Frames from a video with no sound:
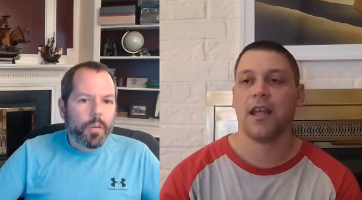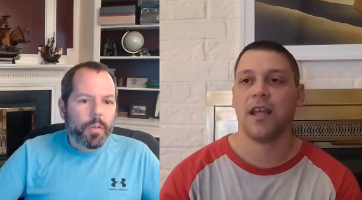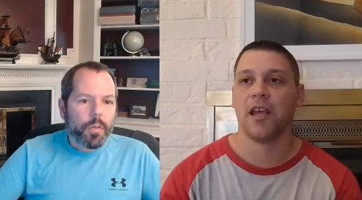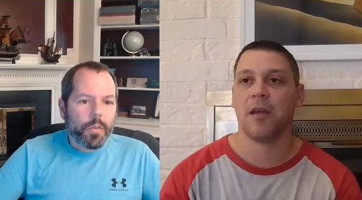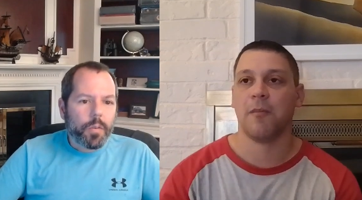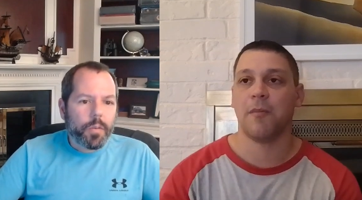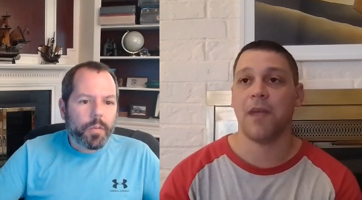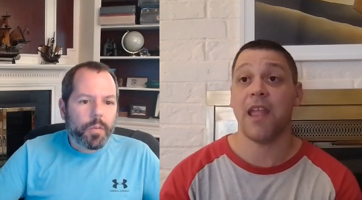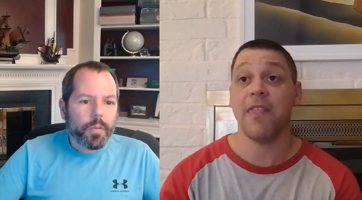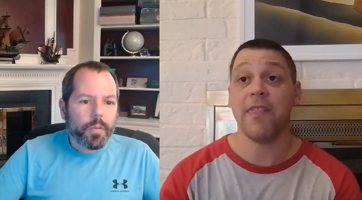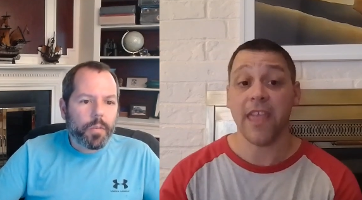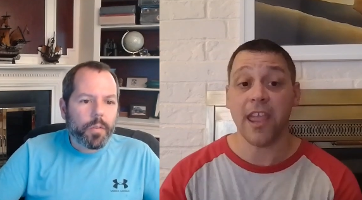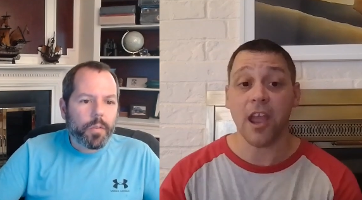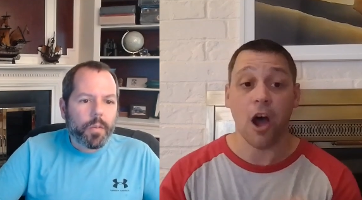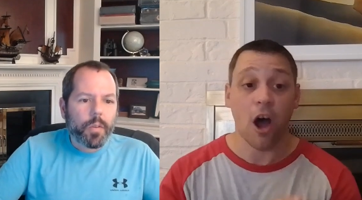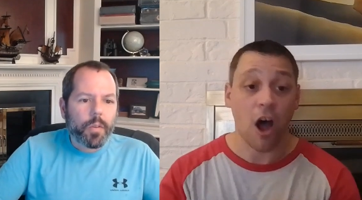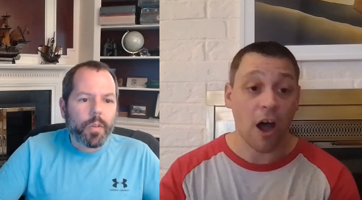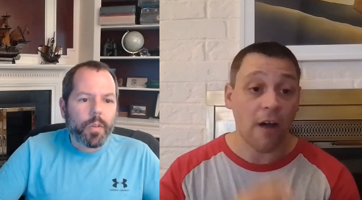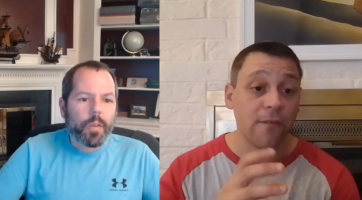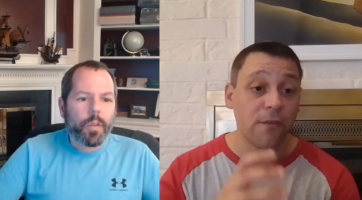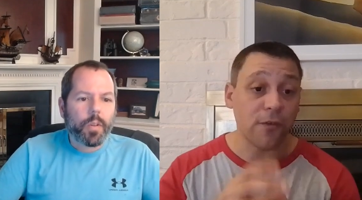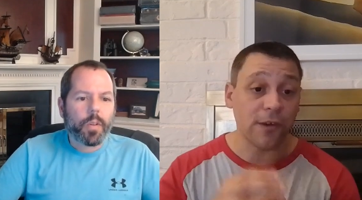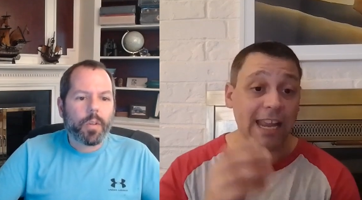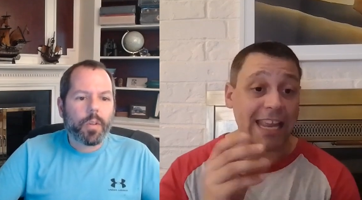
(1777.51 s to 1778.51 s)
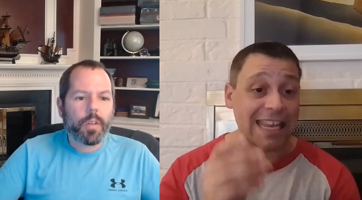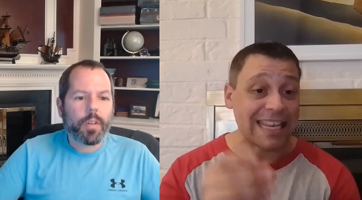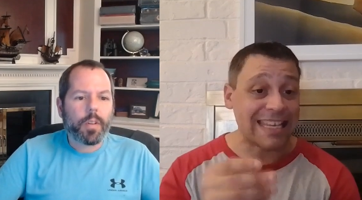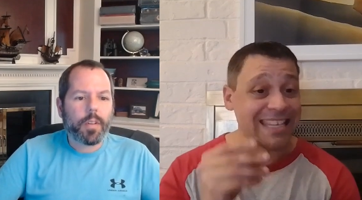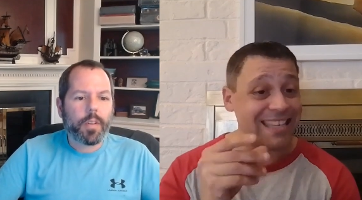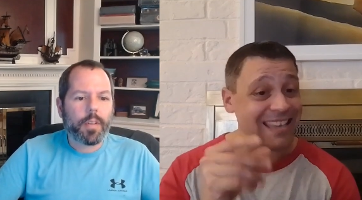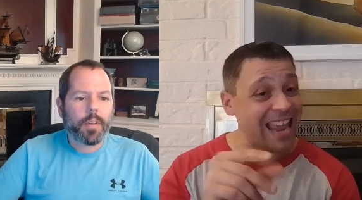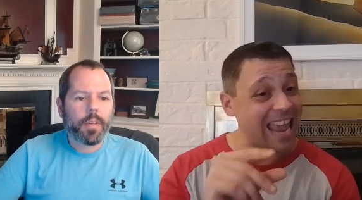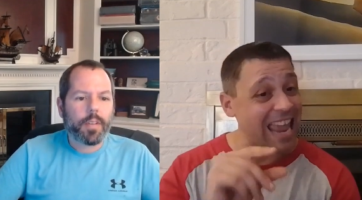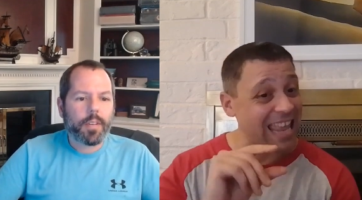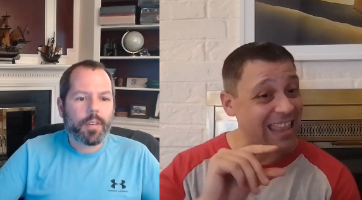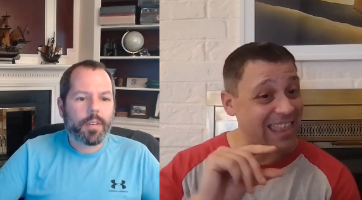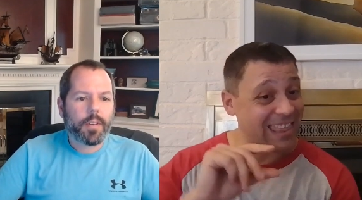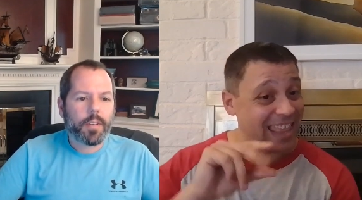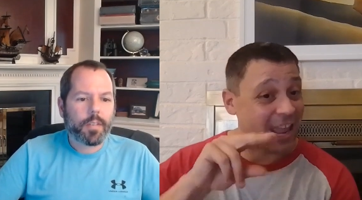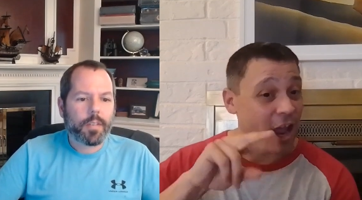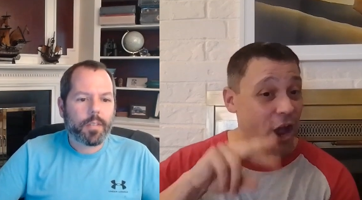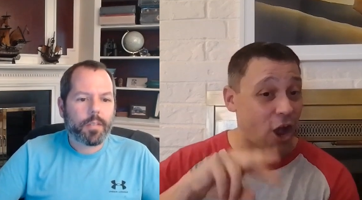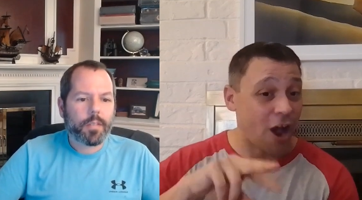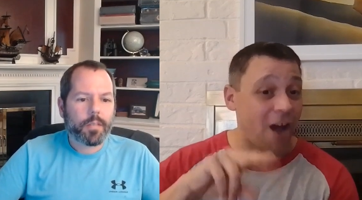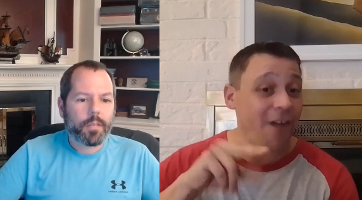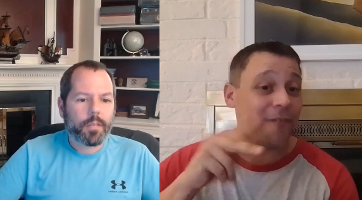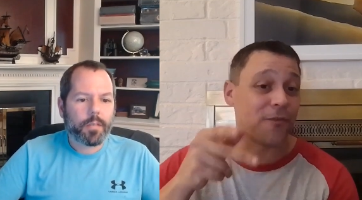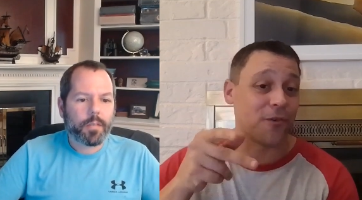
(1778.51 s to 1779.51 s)
Speaker 1: um, and they offer a, a
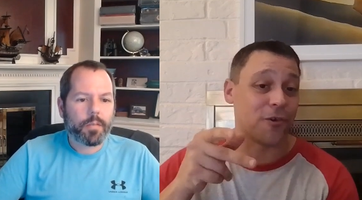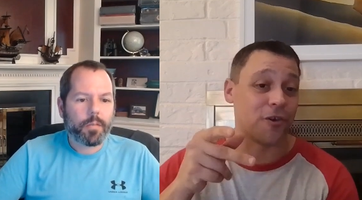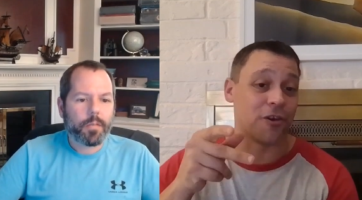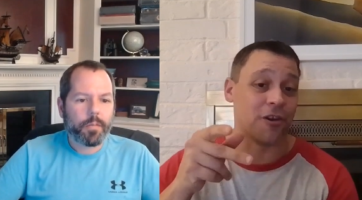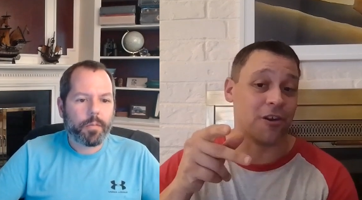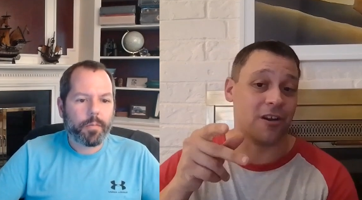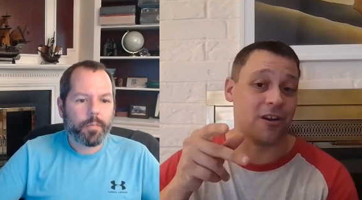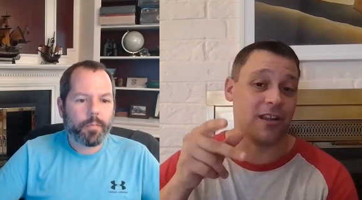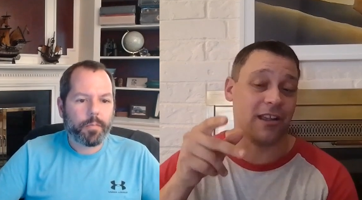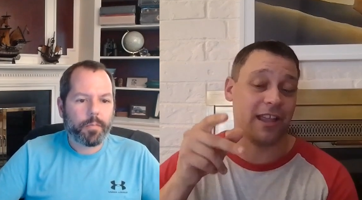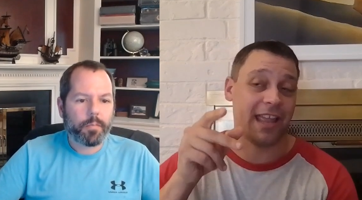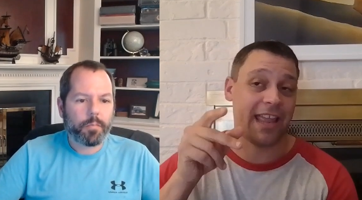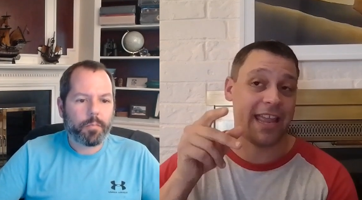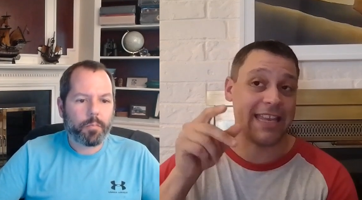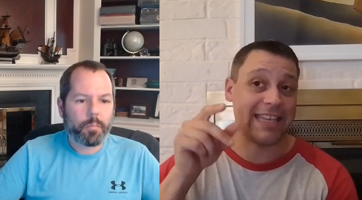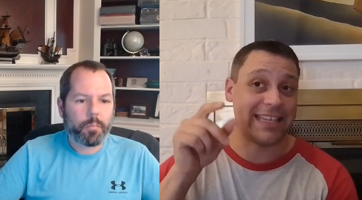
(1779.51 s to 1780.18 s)
they offer